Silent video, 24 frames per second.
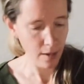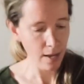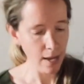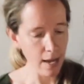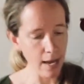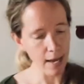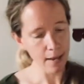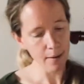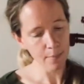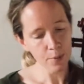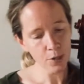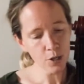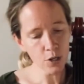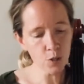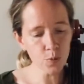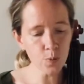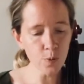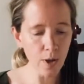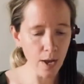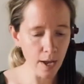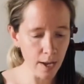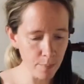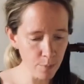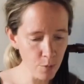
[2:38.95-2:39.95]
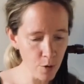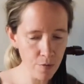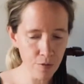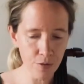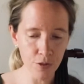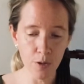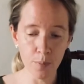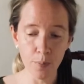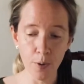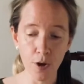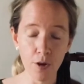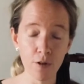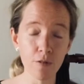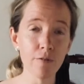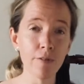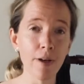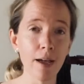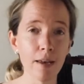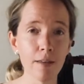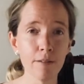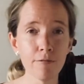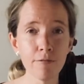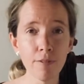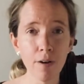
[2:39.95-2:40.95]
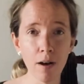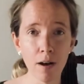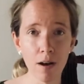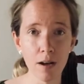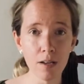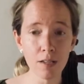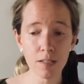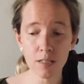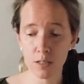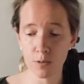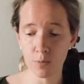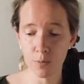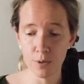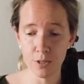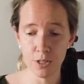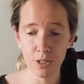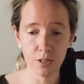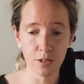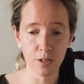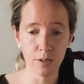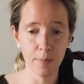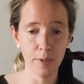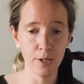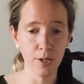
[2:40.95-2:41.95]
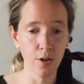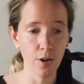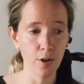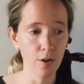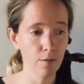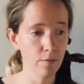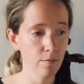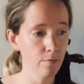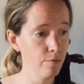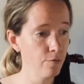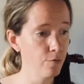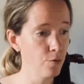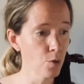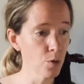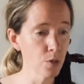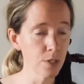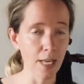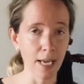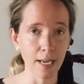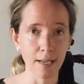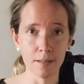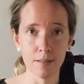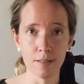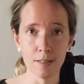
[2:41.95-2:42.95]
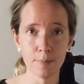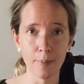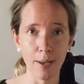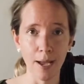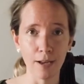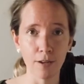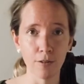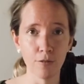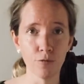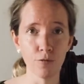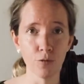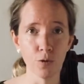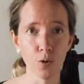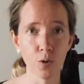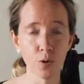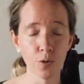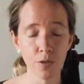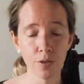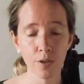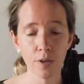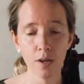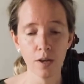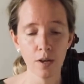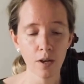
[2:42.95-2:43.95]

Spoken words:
And because we're moving the bow fairly fast, we're just going to be going 4 seconds back and forth.